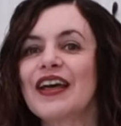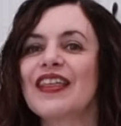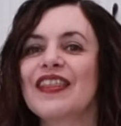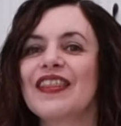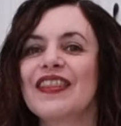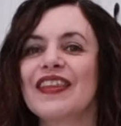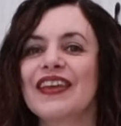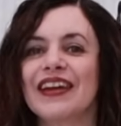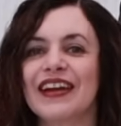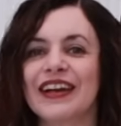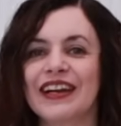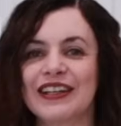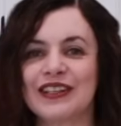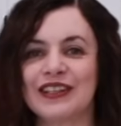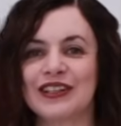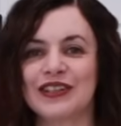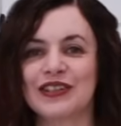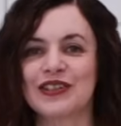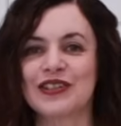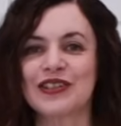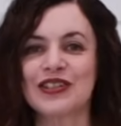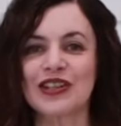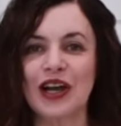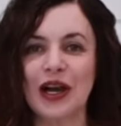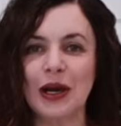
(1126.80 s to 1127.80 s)
the
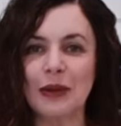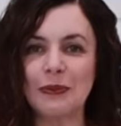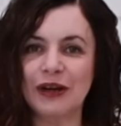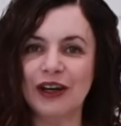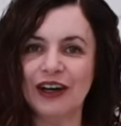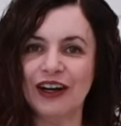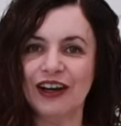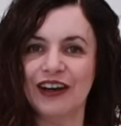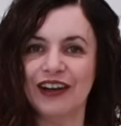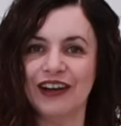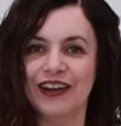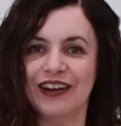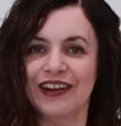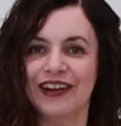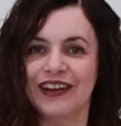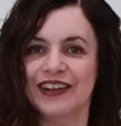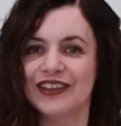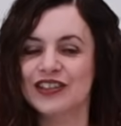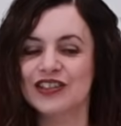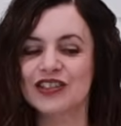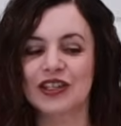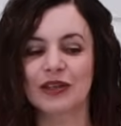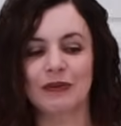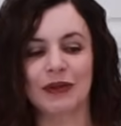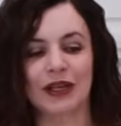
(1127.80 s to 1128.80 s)
onion chopper
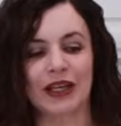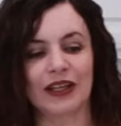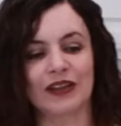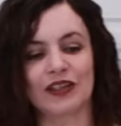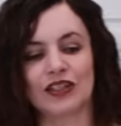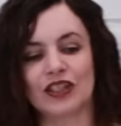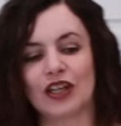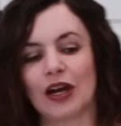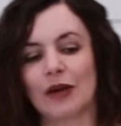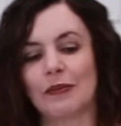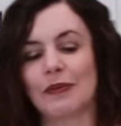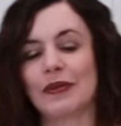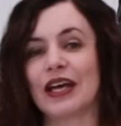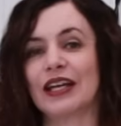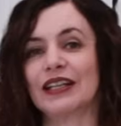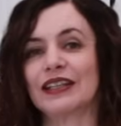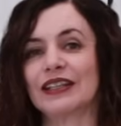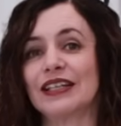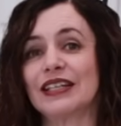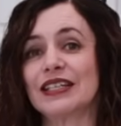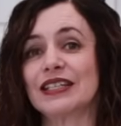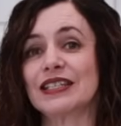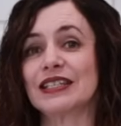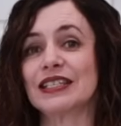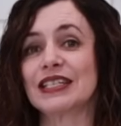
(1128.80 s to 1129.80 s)
should be at the top of that
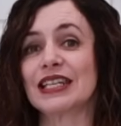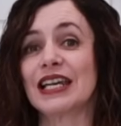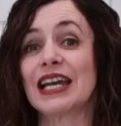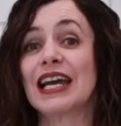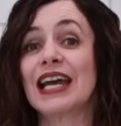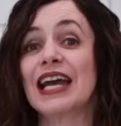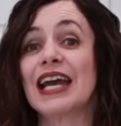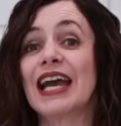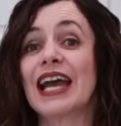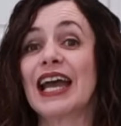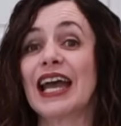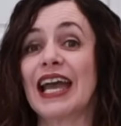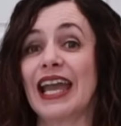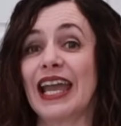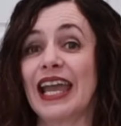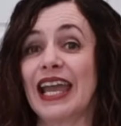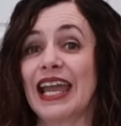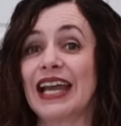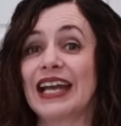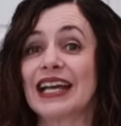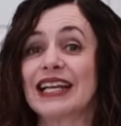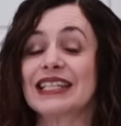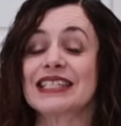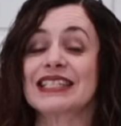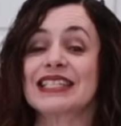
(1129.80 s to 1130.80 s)
list.
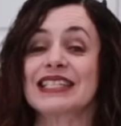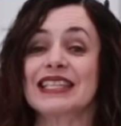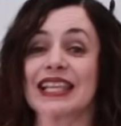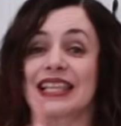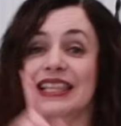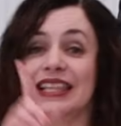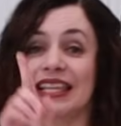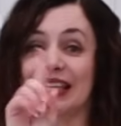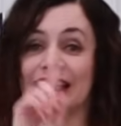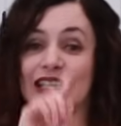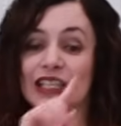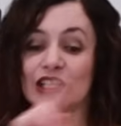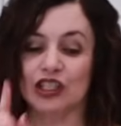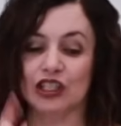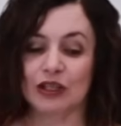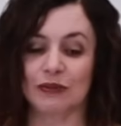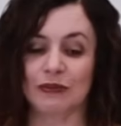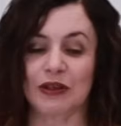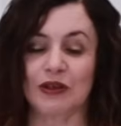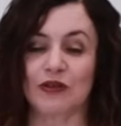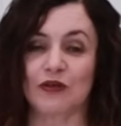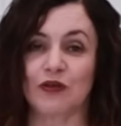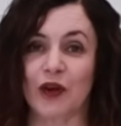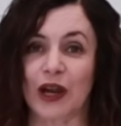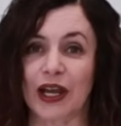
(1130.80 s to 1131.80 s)
And the thing that should
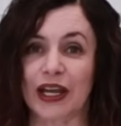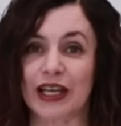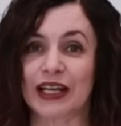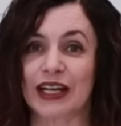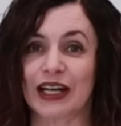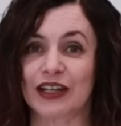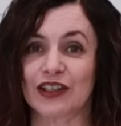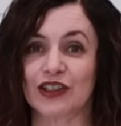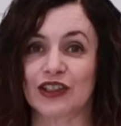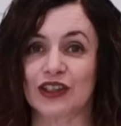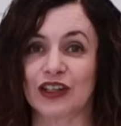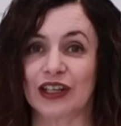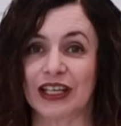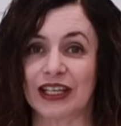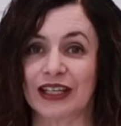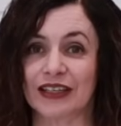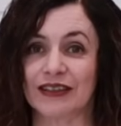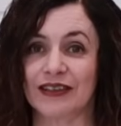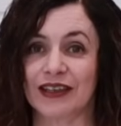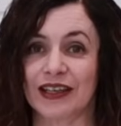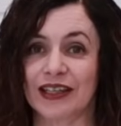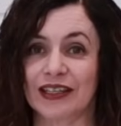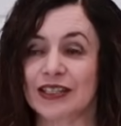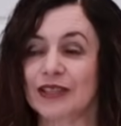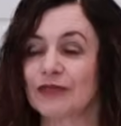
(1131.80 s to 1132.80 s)
be right underneath
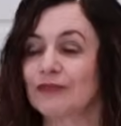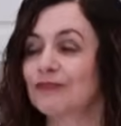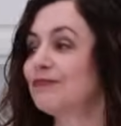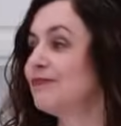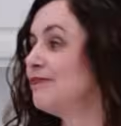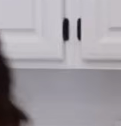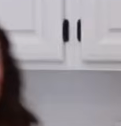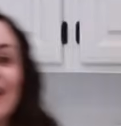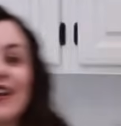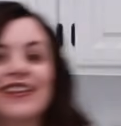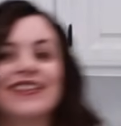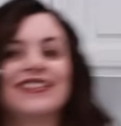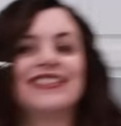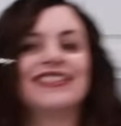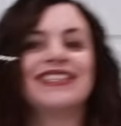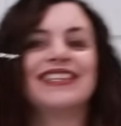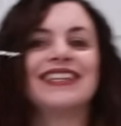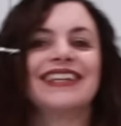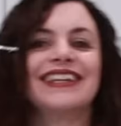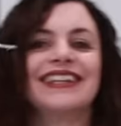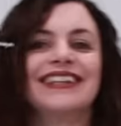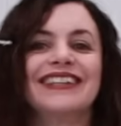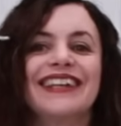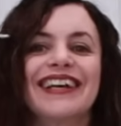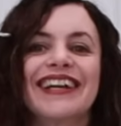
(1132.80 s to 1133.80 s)
it is
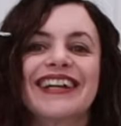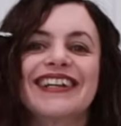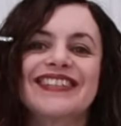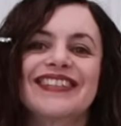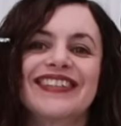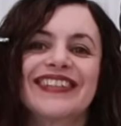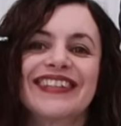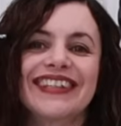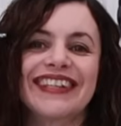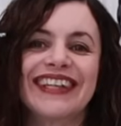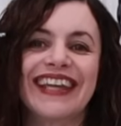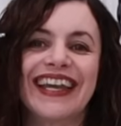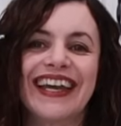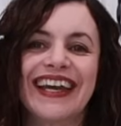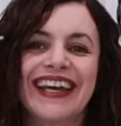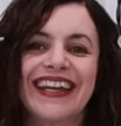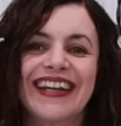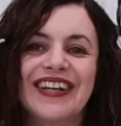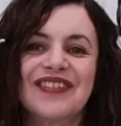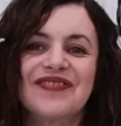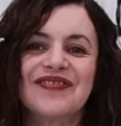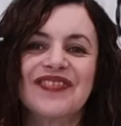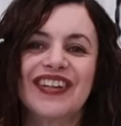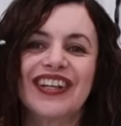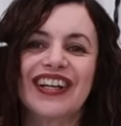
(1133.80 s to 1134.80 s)
the electric can
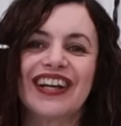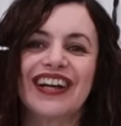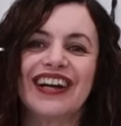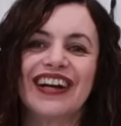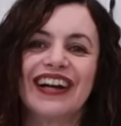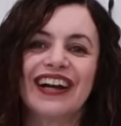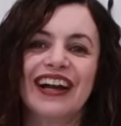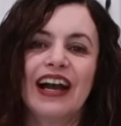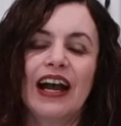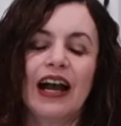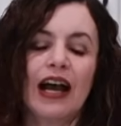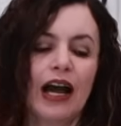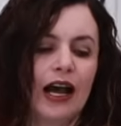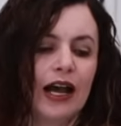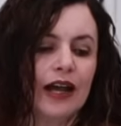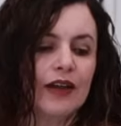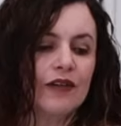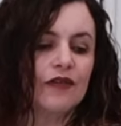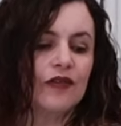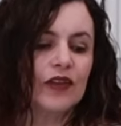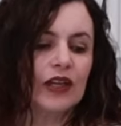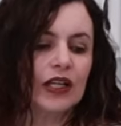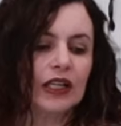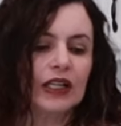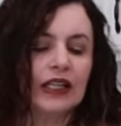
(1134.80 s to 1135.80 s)
opener. I
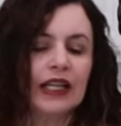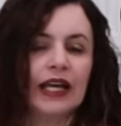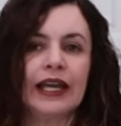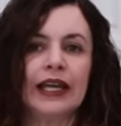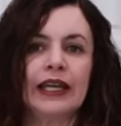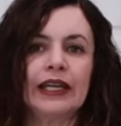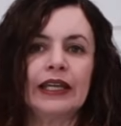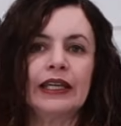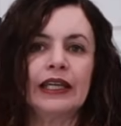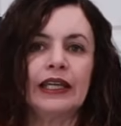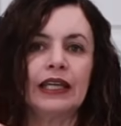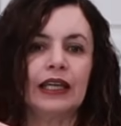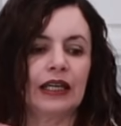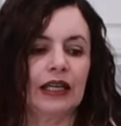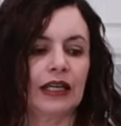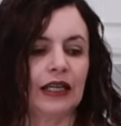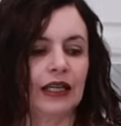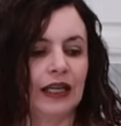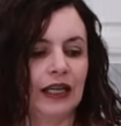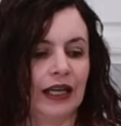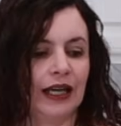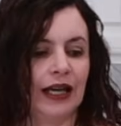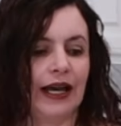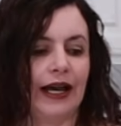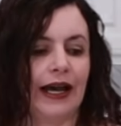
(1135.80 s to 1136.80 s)
feel like
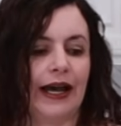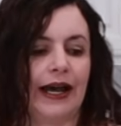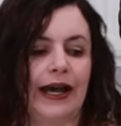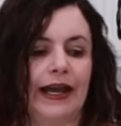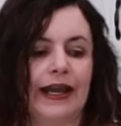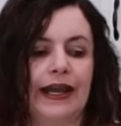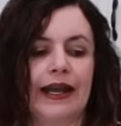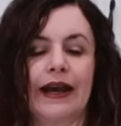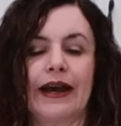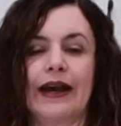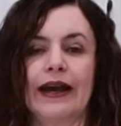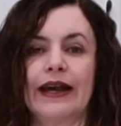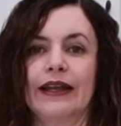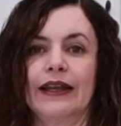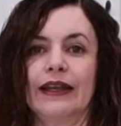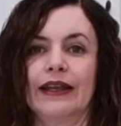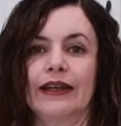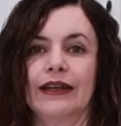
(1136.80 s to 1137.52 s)
I got